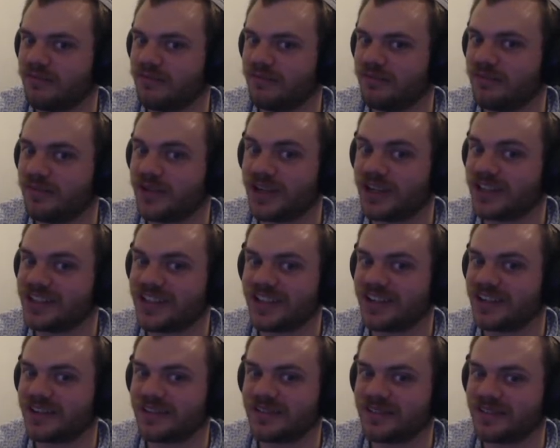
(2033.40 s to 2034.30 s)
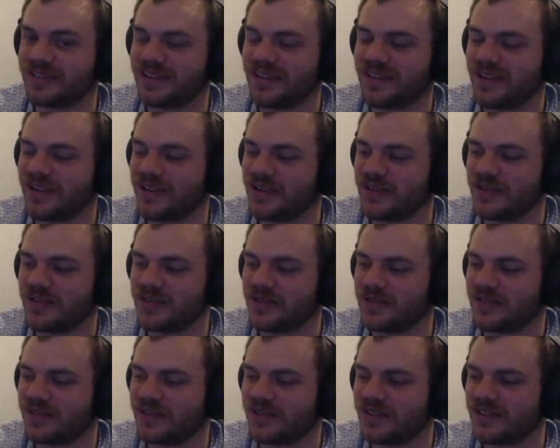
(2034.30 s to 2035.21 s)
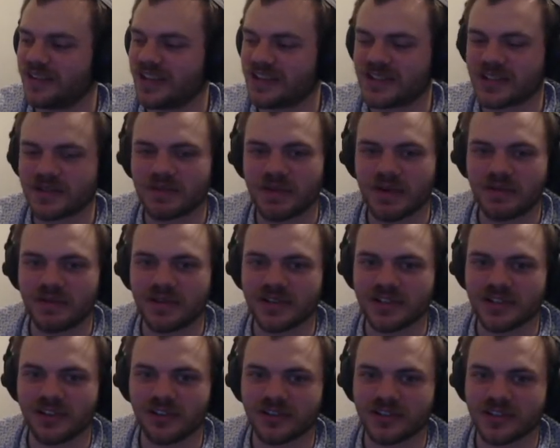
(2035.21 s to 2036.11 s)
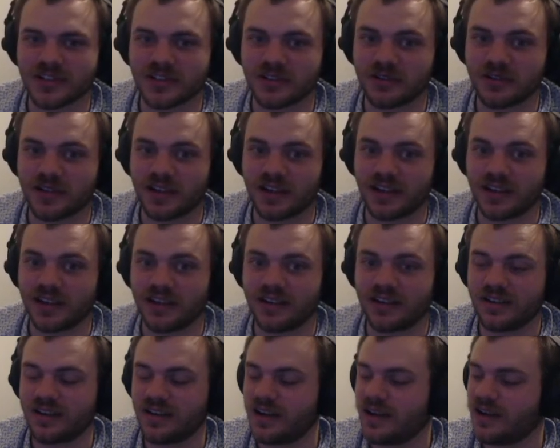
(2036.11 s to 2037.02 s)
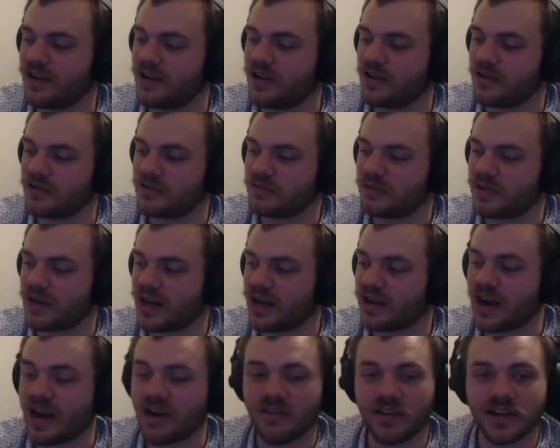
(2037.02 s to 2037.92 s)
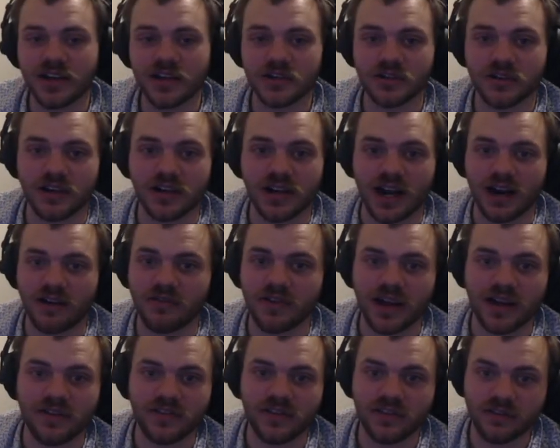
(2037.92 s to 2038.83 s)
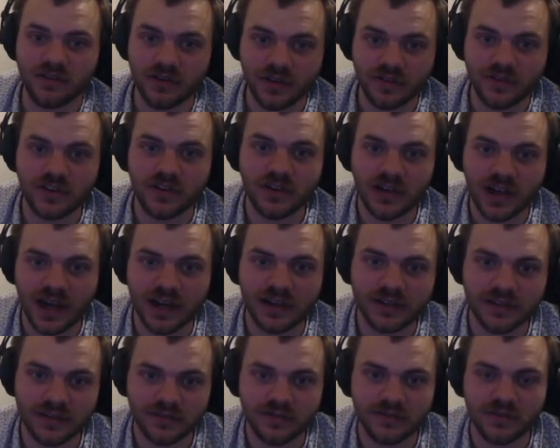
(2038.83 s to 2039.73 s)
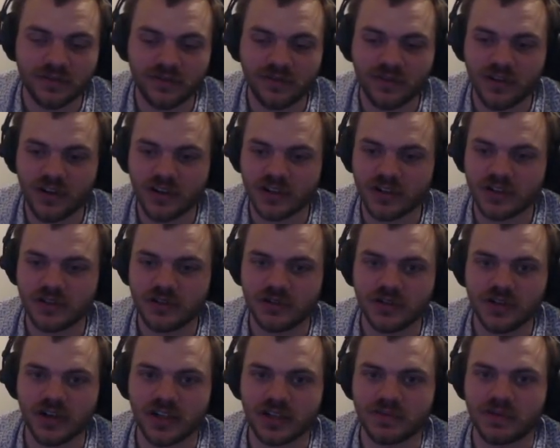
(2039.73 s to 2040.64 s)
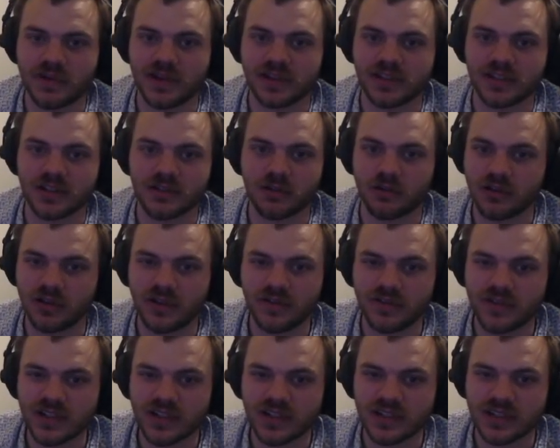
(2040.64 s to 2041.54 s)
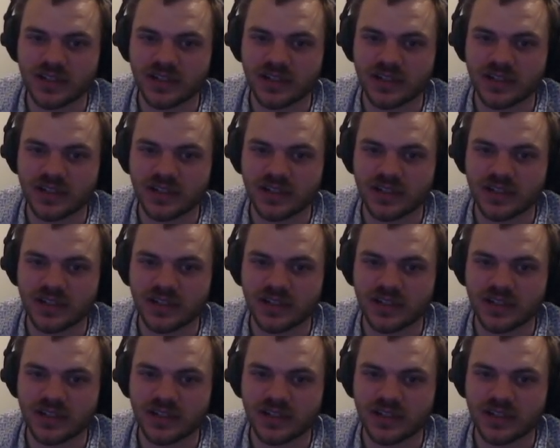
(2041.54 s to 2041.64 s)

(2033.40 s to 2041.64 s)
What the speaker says: but it didn't. That's just my nostalgia talking again. But I really enjoyed it. If you like the first two Ghostbusters, or you've just